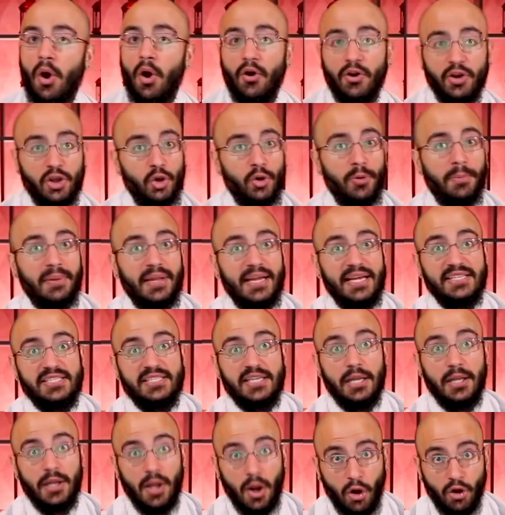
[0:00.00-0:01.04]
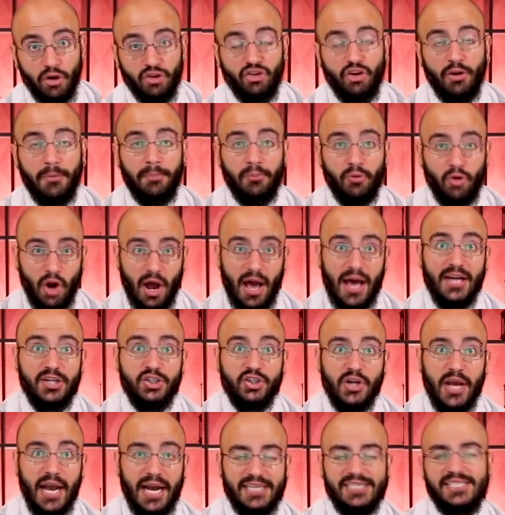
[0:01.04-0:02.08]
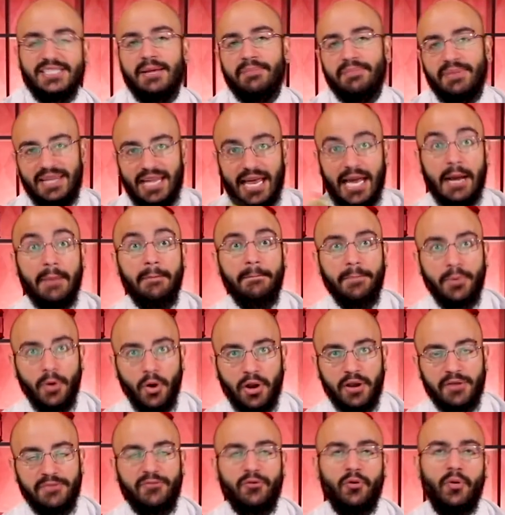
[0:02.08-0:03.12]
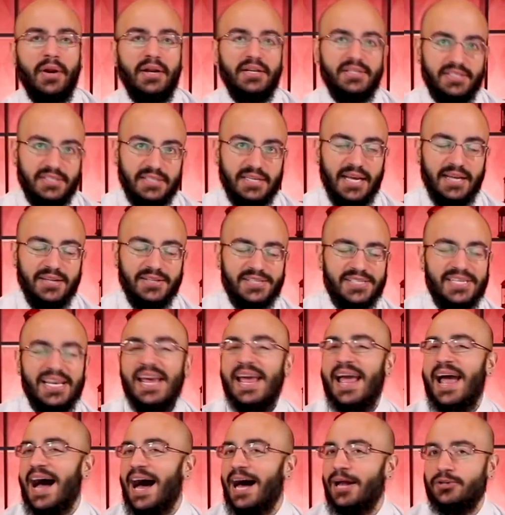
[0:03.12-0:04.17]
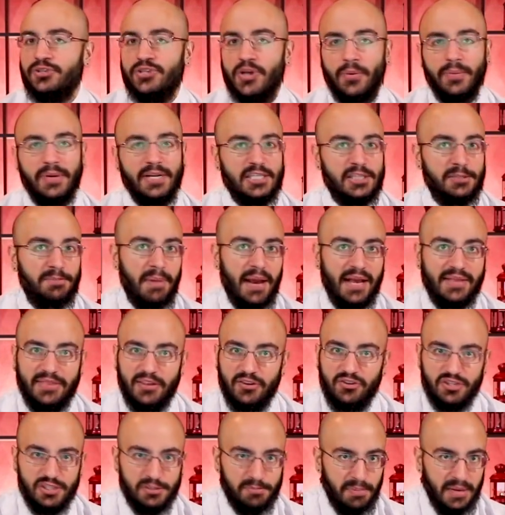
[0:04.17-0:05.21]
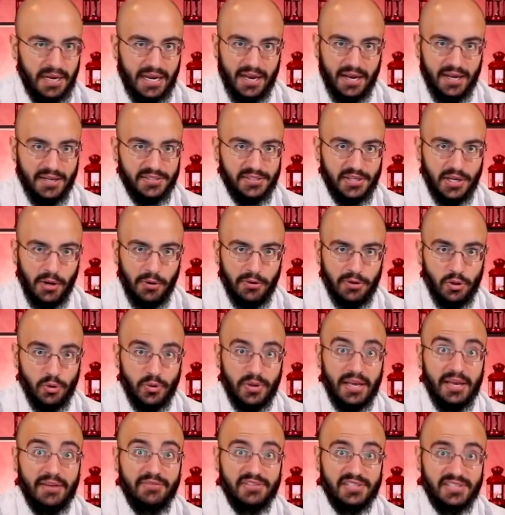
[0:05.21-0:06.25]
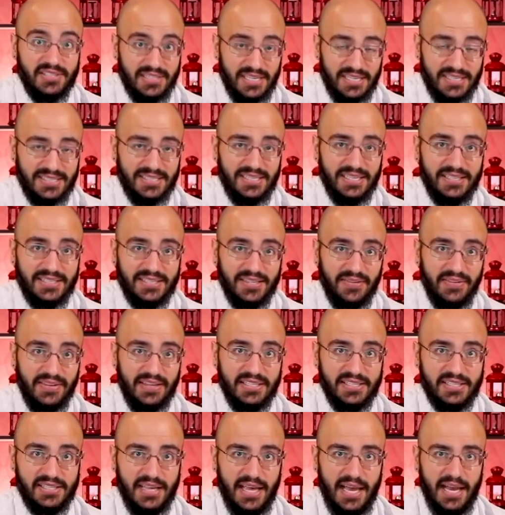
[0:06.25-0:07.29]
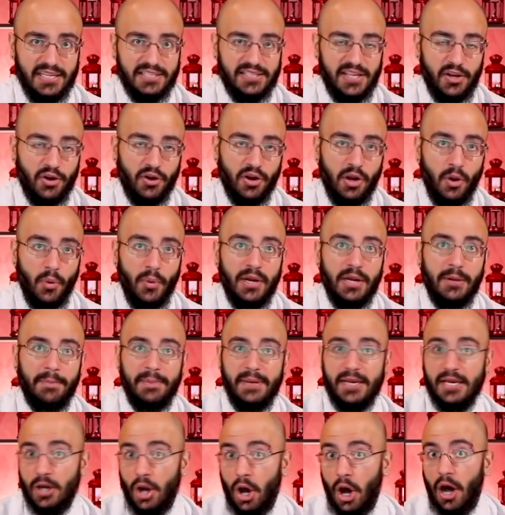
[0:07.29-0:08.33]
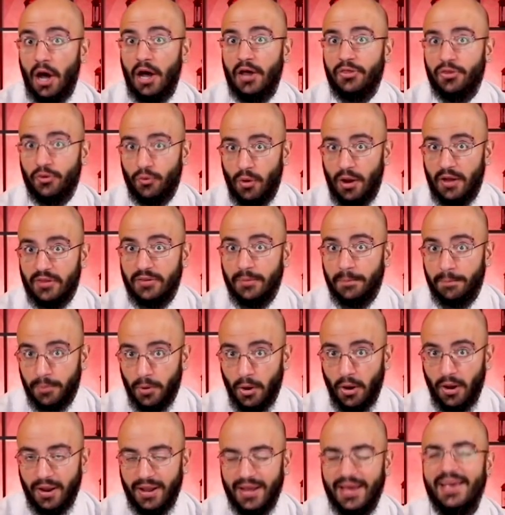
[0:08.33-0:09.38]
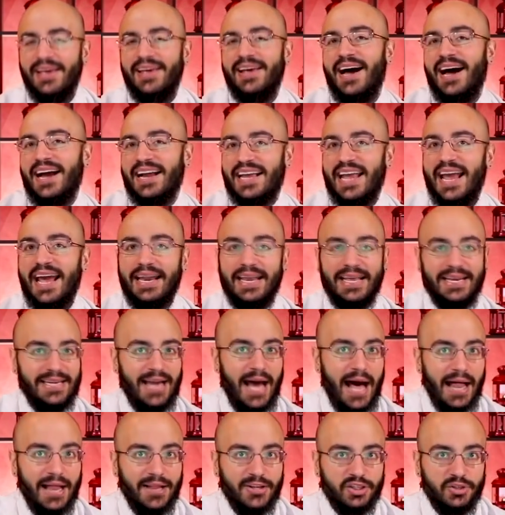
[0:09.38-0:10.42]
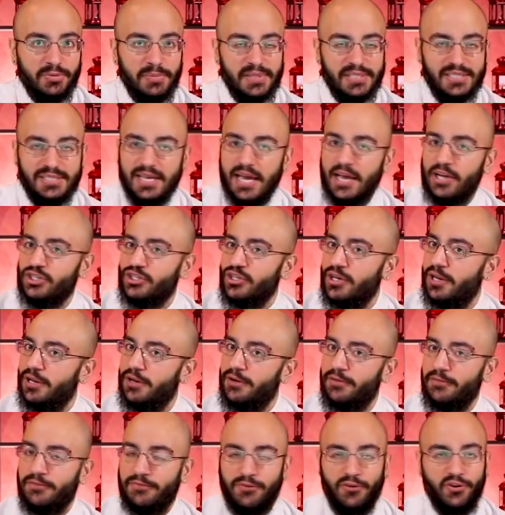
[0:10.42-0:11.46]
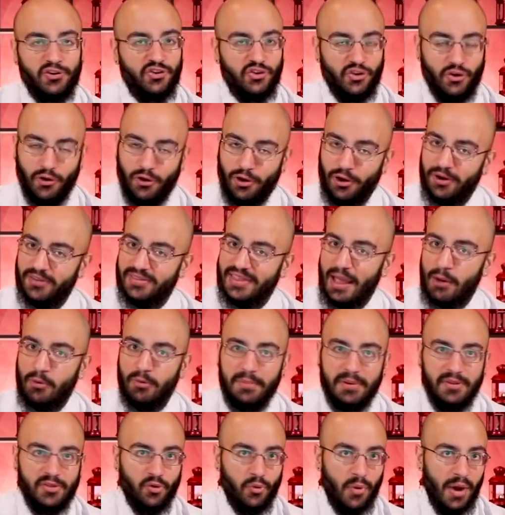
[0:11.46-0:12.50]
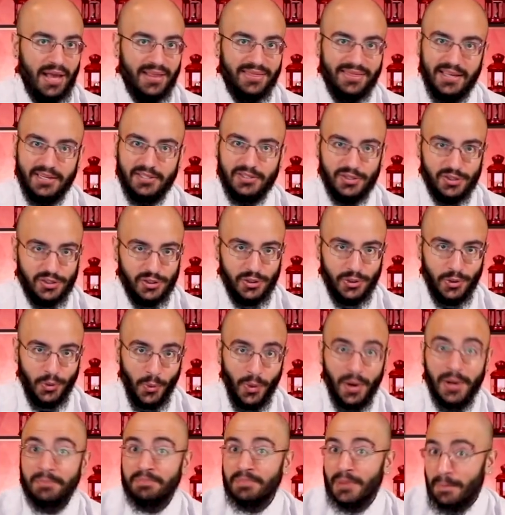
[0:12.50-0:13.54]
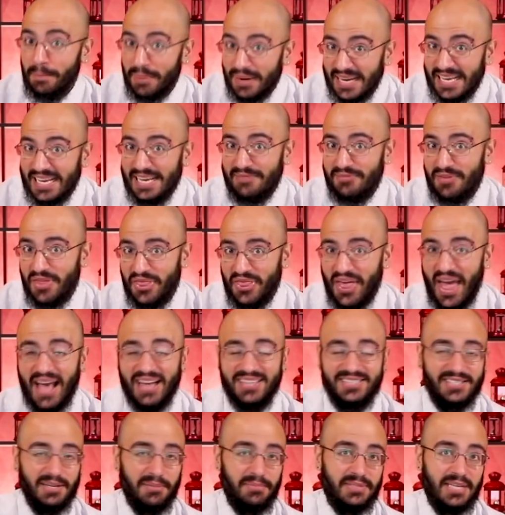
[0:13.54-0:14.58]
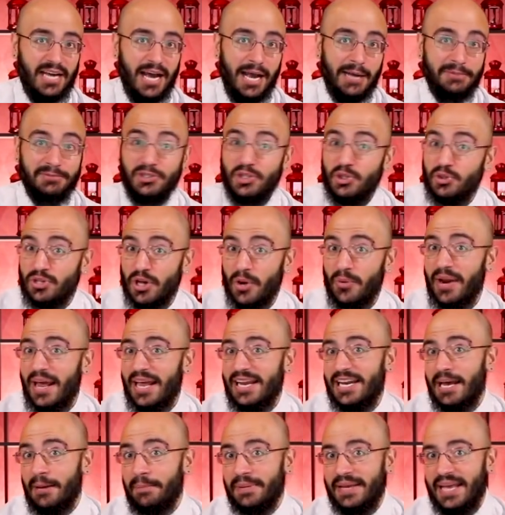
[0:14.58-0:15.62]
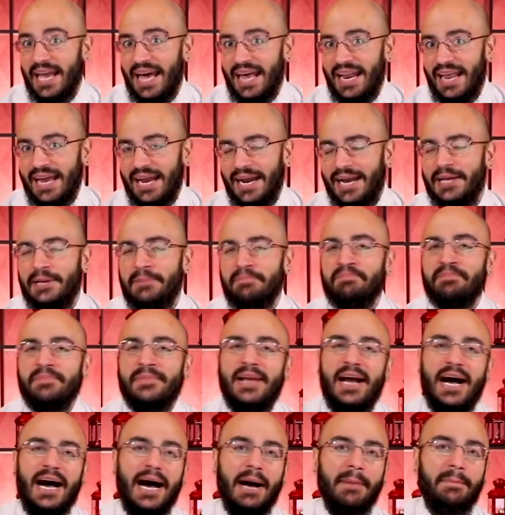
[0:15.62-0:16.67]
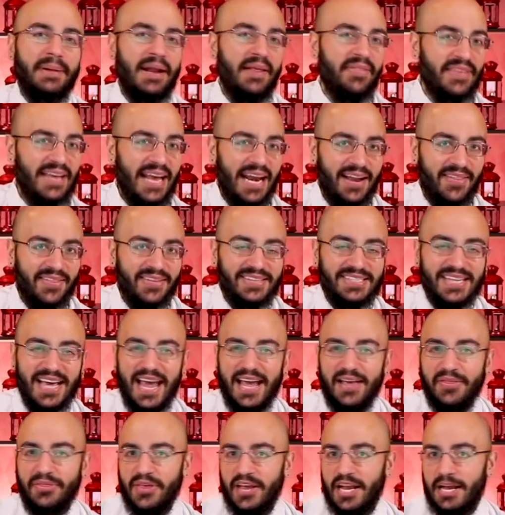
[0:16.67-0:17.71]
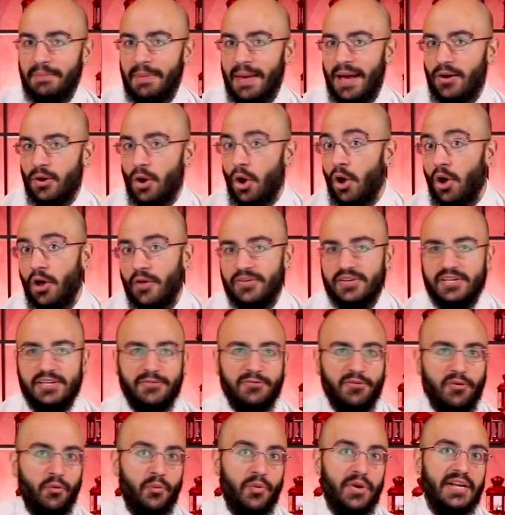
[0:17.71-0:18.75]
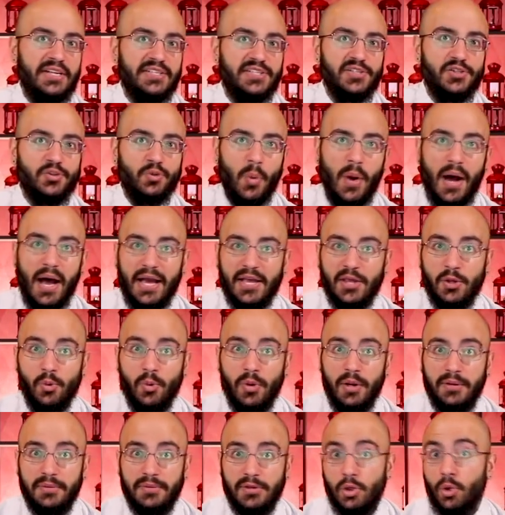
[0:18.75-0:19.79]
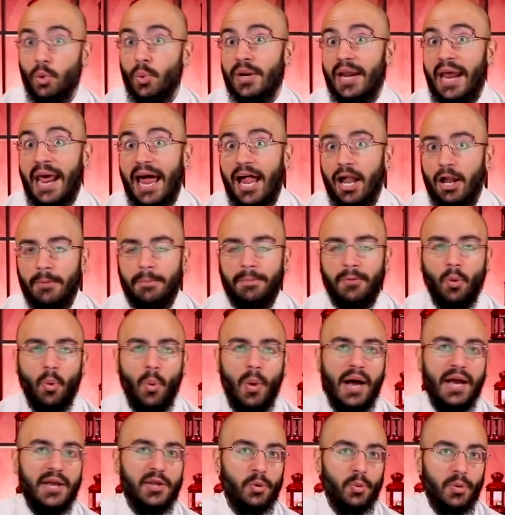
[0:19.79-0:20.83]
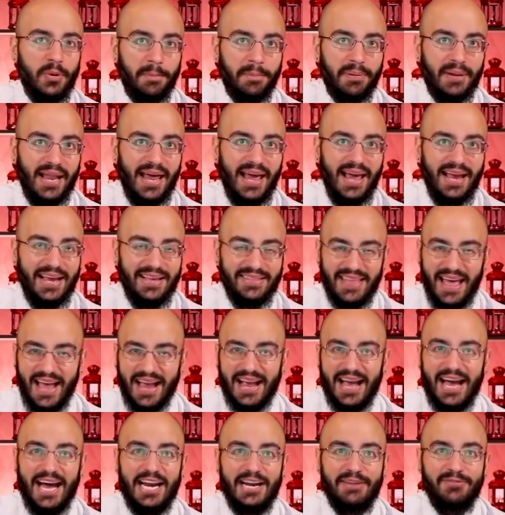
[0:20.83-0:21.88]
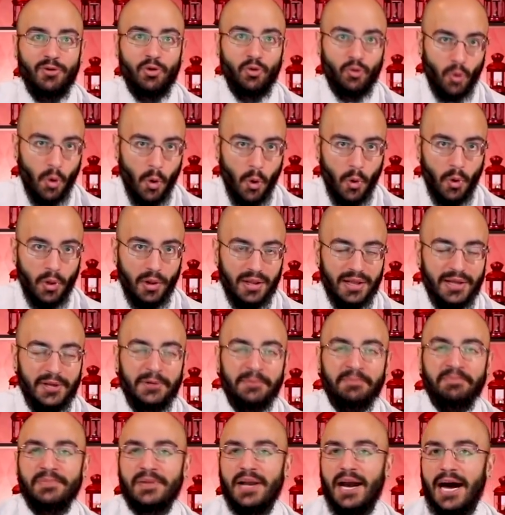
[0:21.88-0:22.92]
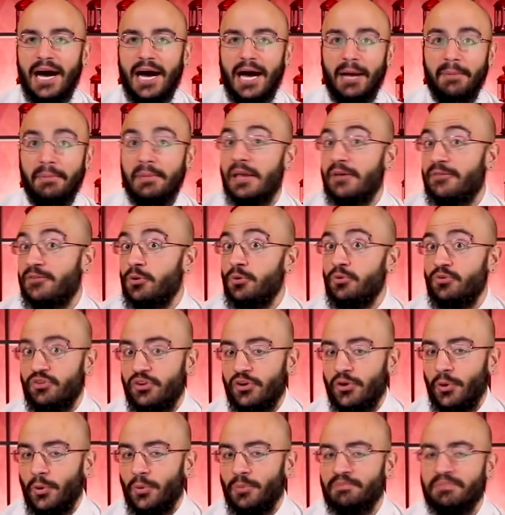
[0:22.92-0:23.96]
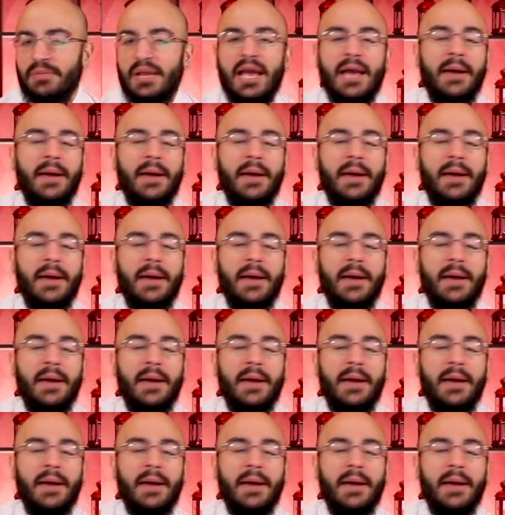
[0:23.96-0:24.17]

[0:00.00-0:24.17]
know, arguably is a larger project, something like a book, for instance. Uh, don't expect that just because you know you give assistance in these things that you're going to be an author on the book. Again, acknowledgement section for sure. That would be the right thing to do. But even that sometimes you don't end up getting. Uh, but at the end of the day, think about all the different reasons why you would you would help or why you would play that kind of a role um, if you do.